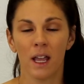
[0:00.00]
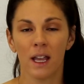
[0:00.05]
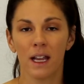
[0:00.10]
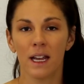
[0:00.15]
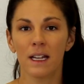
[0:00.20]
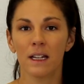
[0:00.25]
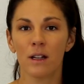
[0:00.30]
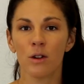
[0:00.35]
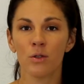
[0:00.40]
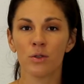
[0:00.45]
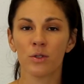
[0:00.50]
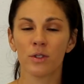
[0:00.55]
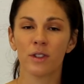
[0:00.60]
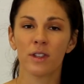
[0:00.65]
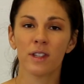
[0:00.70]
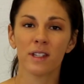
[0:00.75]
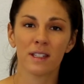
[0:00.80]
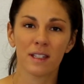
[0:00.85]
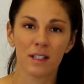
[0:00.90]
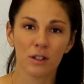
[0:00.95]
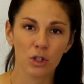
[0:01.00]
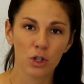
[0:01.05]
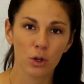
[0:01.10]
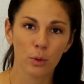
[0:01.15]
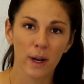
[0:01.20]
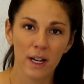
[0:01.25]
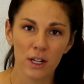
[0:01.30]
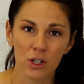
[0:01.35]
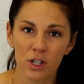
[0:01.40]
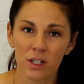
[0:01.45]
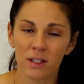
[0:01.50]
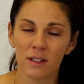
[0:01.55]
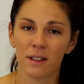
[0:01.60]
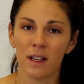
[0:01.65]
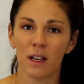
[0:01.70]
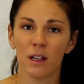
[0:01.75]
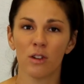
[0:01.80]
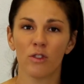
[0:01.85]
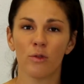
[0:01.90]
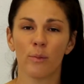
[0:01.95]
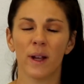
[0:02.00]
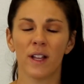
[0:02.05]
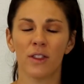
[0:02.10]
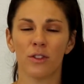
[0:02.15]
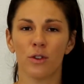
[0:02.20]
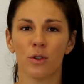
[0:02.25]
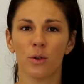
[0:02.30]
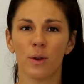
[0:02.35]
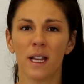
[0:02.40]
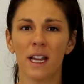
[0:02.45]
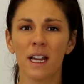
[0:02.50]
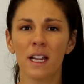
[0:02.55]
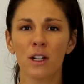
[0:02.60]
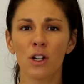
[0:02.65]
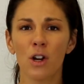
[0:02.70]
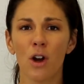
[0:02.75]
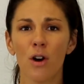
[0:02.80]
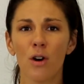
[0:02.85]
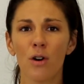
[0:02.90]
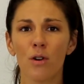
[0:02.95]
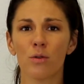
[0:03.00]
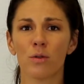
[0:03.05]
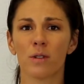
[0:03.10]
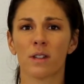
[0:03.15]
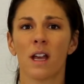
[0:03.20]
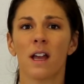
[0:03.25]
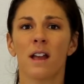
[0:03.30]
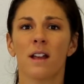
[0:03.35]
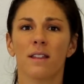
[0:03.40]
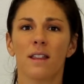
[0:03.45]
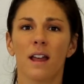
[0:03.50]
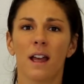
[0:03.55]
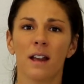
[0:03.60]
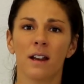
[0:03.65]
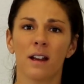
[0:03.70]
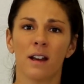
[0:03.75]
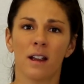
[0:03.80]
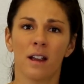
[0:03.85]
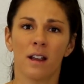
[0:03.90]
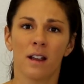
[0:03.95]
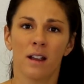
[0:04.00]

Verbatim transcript: He knows the situations that you've been through. He knows that